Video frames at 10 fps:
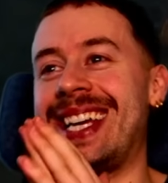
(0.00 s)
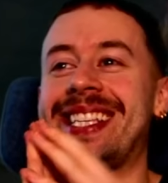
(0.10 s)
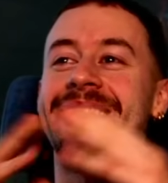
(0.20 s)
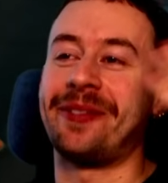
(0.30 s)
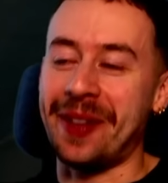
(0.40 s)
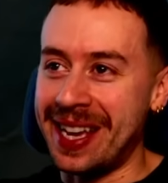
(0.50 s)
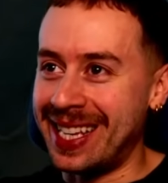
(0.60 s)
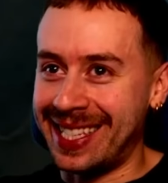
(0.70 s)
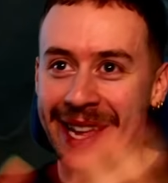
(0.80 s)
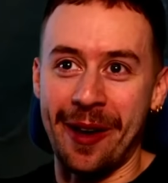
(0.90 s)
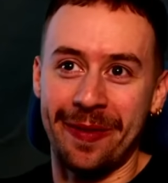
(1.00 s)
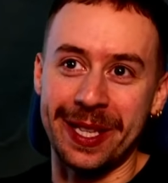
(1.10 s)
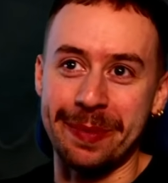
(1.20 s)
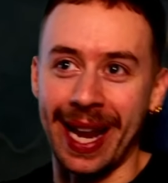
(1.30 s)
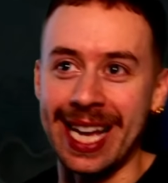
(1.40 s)
It's a device that
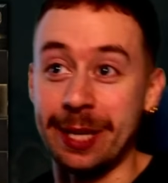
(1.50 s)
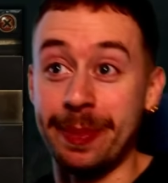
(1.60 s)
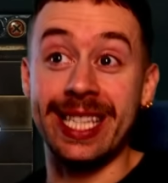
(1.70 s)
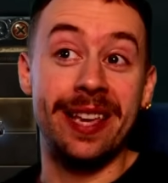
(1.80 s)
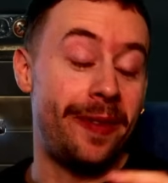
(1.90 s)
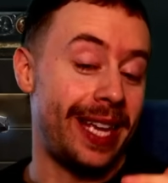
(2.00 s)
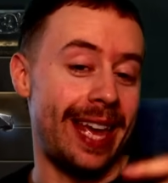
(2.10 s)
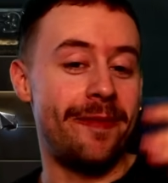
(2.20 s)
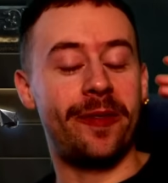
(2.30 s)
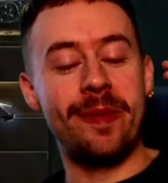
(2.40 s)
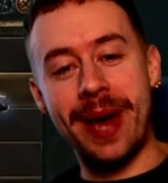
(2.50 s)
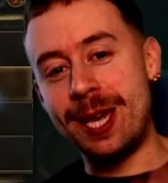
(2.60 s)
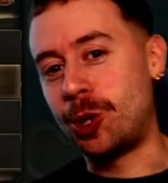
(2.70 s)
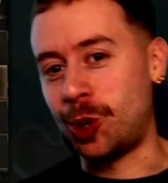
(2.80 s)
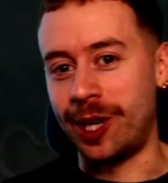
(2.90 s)
offers the player specific
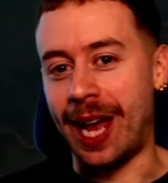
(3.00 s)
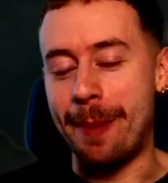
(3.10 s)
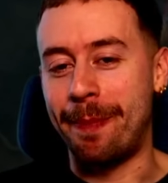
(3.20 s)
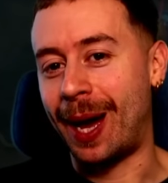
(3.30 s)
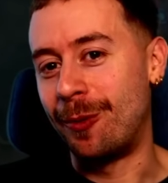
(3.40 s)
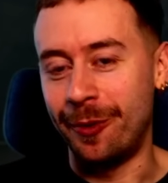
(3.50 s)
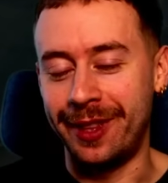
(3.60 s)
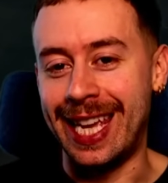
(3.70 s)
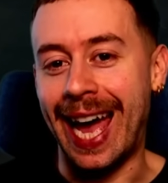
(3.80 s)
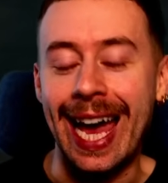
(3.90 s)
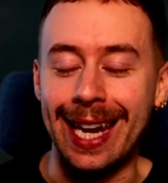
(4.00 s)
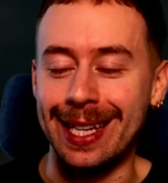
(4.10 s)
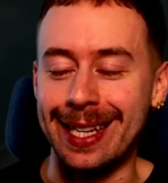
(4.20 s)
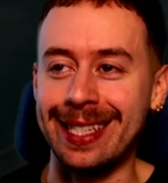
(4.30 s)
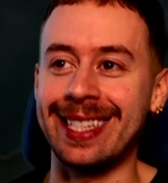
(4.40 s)
information about the
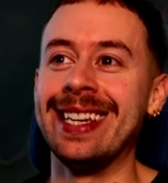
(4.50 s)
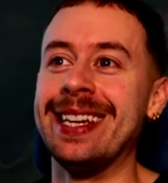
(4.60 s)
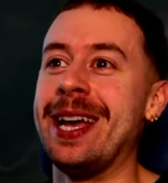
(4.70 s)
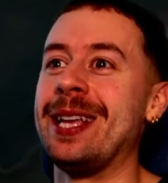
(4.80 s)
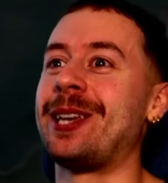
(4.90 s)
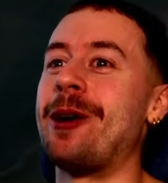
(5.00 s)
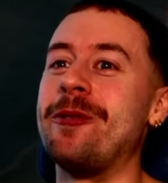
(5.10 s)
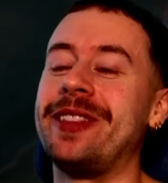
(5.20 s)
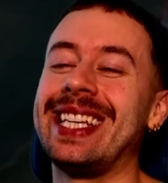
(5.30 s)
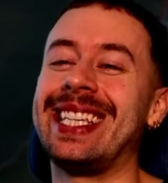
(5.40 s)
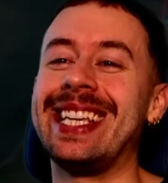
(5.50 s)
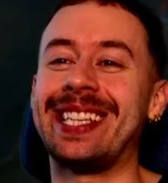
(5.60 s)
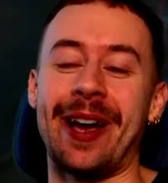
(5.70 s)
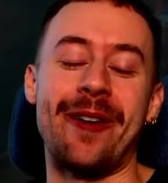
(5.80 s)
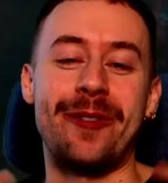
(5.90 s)
Atlas. So this
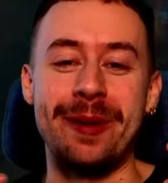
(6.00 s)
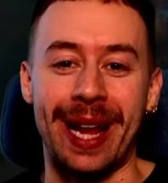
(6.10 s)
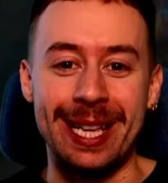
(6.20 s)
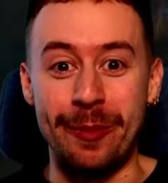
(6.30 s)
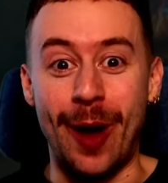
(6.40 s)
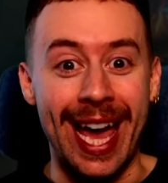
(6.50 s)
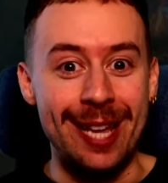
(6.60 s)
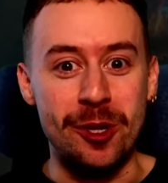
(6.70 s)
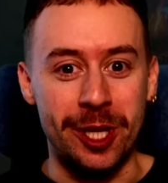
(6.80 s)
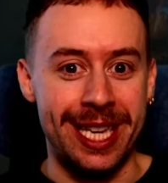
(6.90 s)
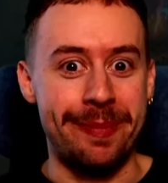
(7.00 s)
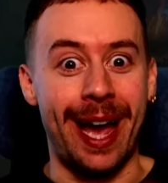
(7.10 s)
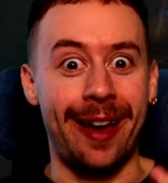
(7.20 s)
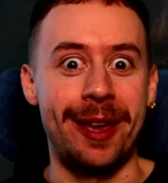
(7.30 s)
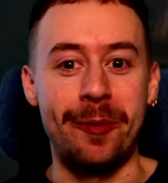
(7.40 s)
is offering players more agency about
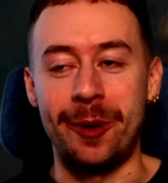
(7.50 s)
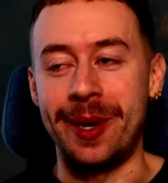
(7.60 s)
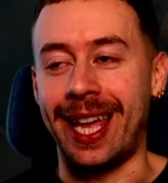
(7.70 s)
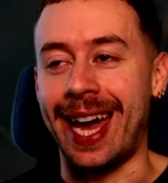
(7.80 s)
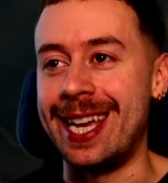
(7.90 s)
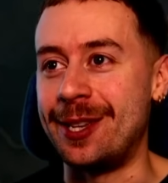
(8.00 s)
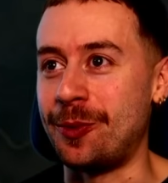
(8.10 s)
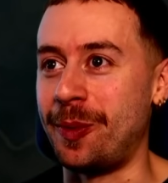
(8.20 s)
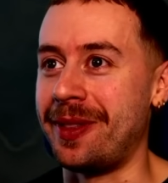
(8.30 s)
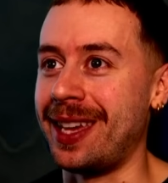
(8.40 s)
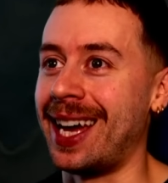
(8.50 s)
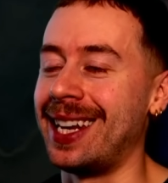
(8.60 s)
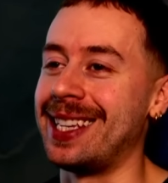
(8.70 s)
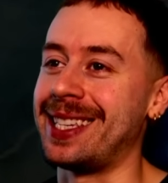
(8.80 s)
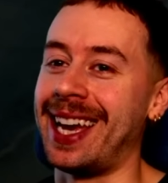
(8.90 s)
how they want to engage with the
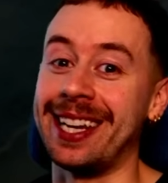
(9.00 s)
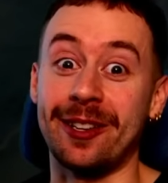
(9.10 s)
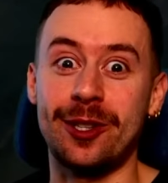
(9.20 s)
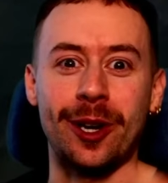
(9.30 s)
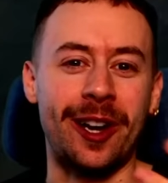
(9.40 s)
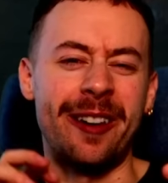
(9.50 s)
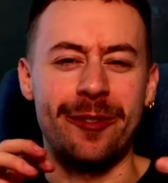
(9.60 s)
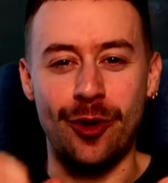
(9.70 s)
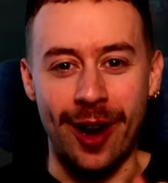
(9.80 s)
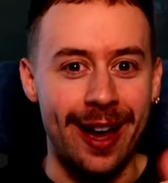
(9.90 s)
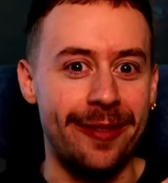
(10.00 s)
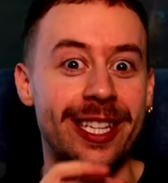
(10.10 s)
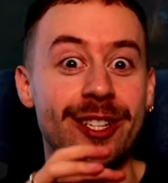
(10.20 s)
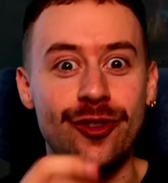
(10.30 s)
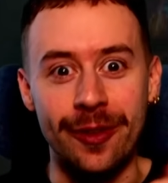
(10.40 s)
Atlas and kind of craft
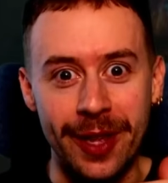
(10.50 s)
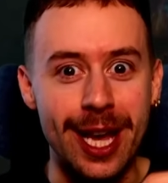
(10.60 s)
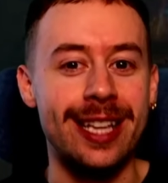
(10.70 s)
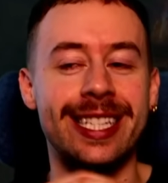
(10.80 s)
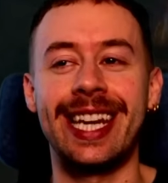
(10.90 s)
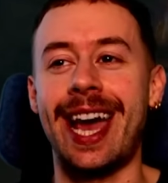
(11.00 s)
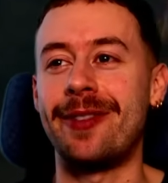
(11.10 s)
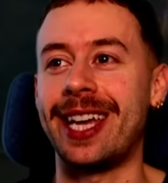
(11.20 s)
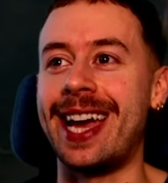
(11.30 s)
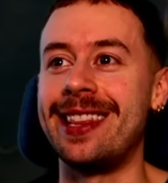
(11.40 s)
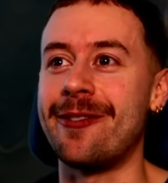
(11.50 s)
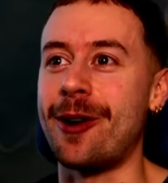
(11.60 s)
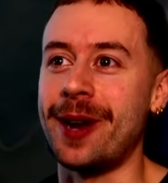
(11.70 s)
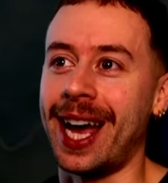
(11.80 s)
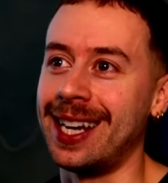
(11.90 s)
and traverse and navigate their
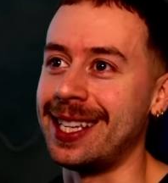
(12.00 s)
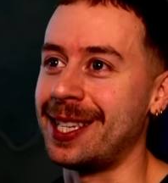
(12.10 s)
own Atlas.